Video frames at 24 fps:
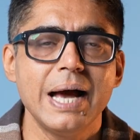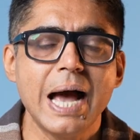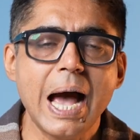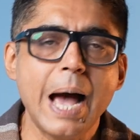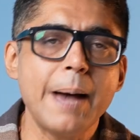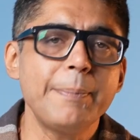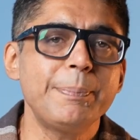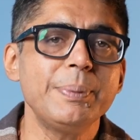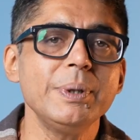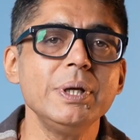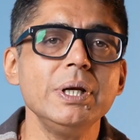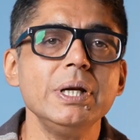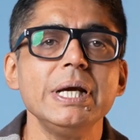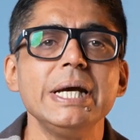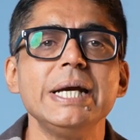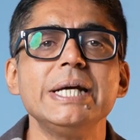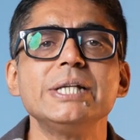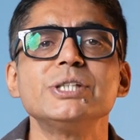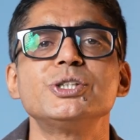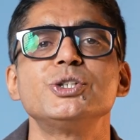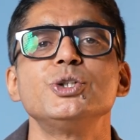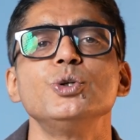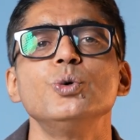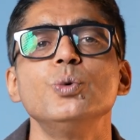Apple
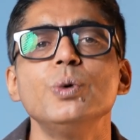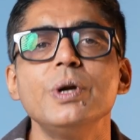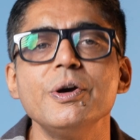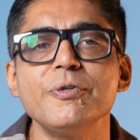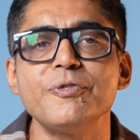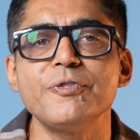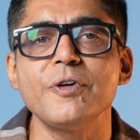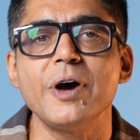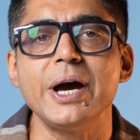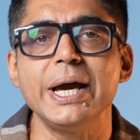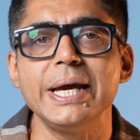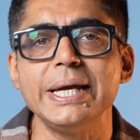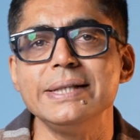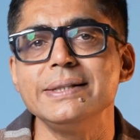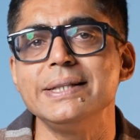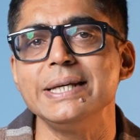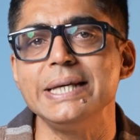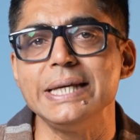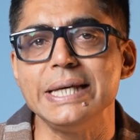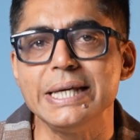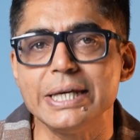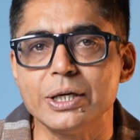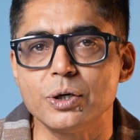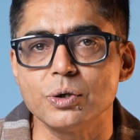is unifying
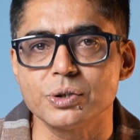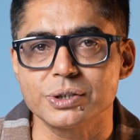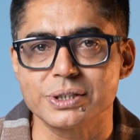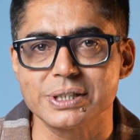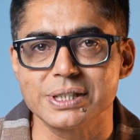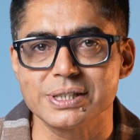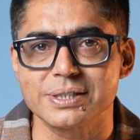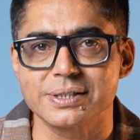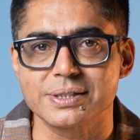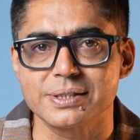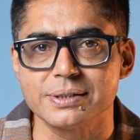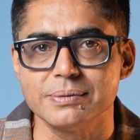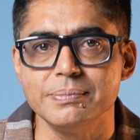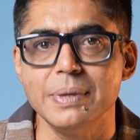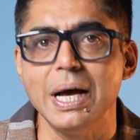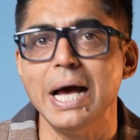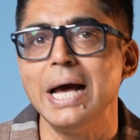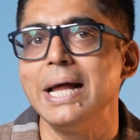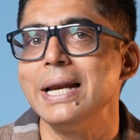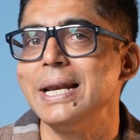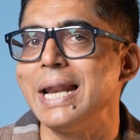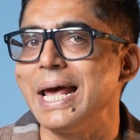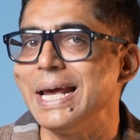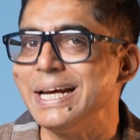the ecosystem
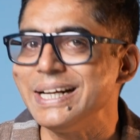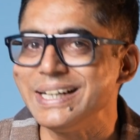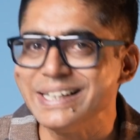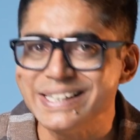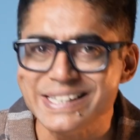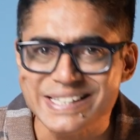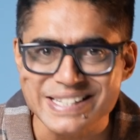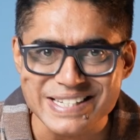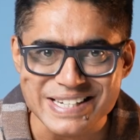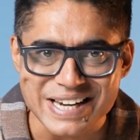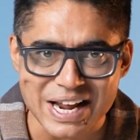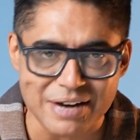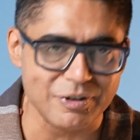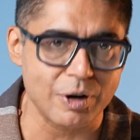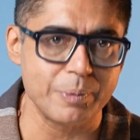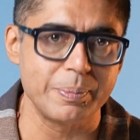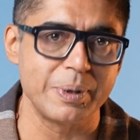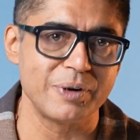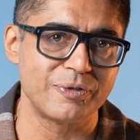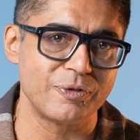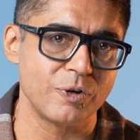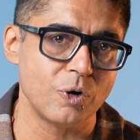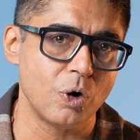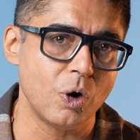like never
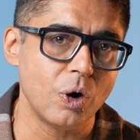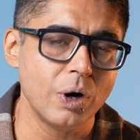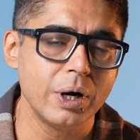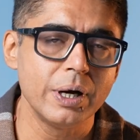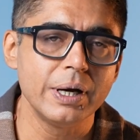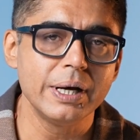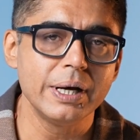before.